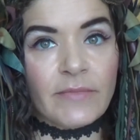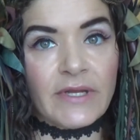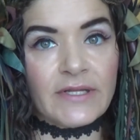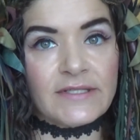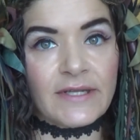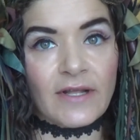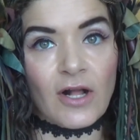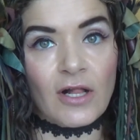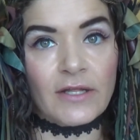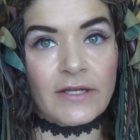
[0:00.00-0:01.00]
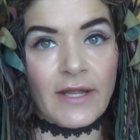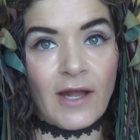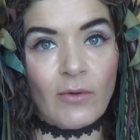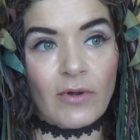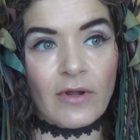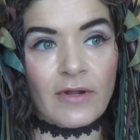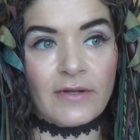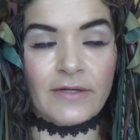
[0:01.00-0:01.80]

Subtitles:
minutes and call it an hour.